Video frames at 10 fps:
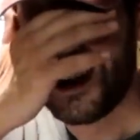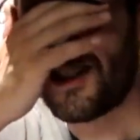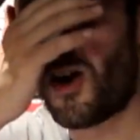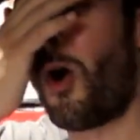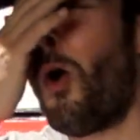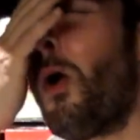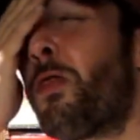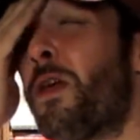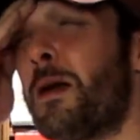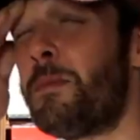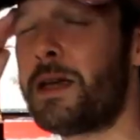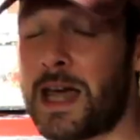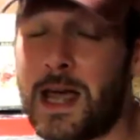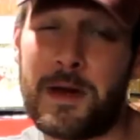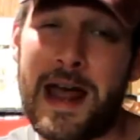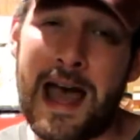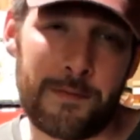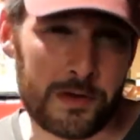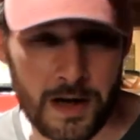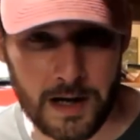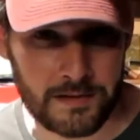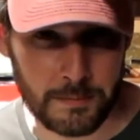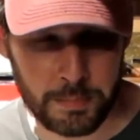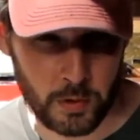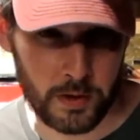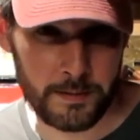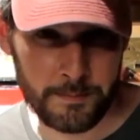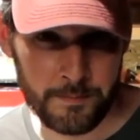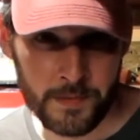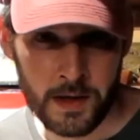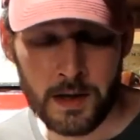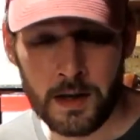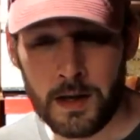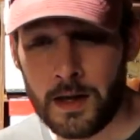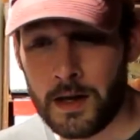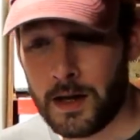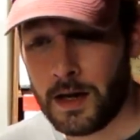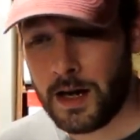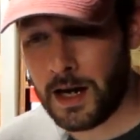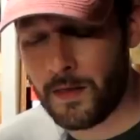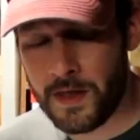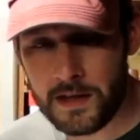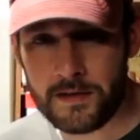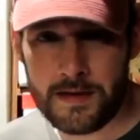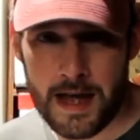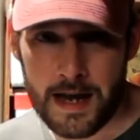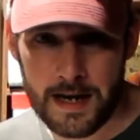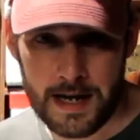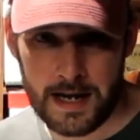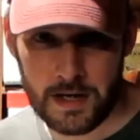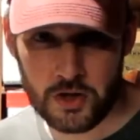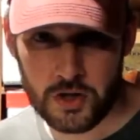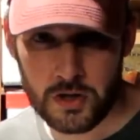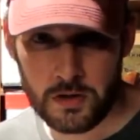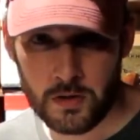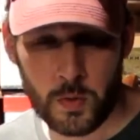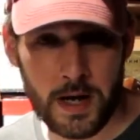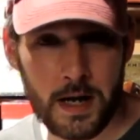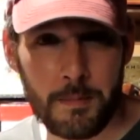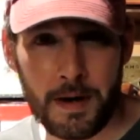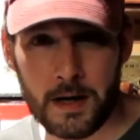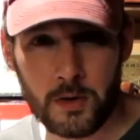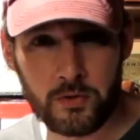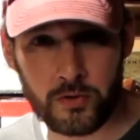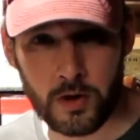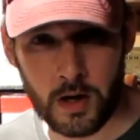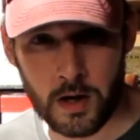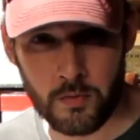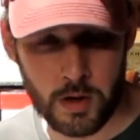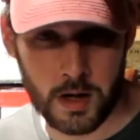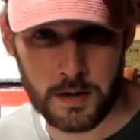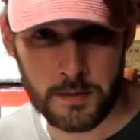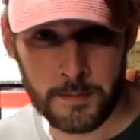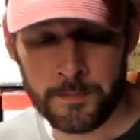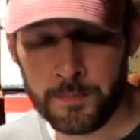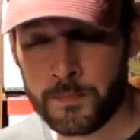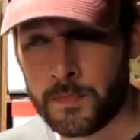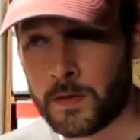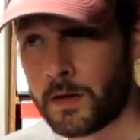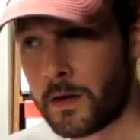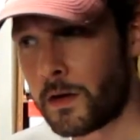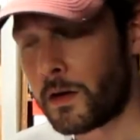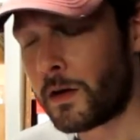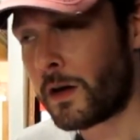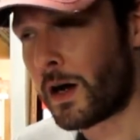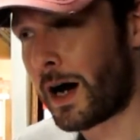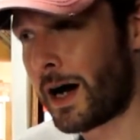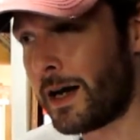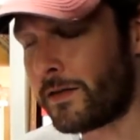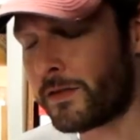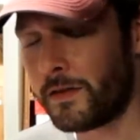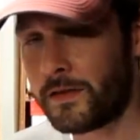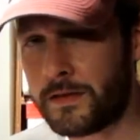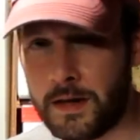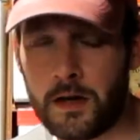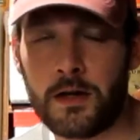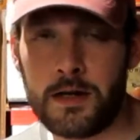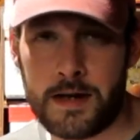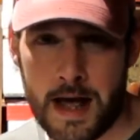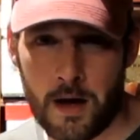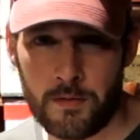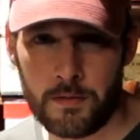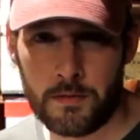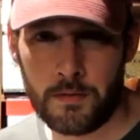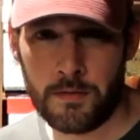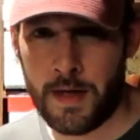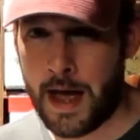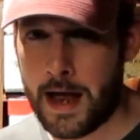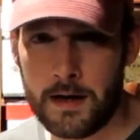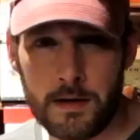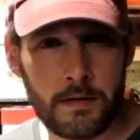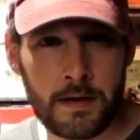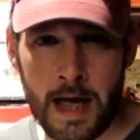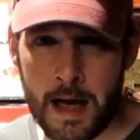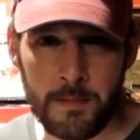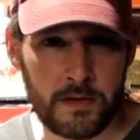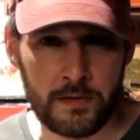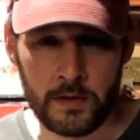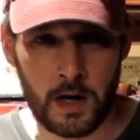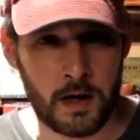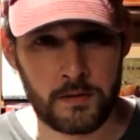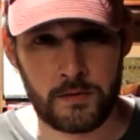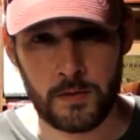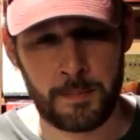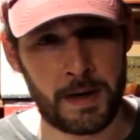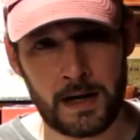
The whole thing became an advertising ploy. In this day and age, the way Habanos are run, I sincerely doubt that cabinet cigars, a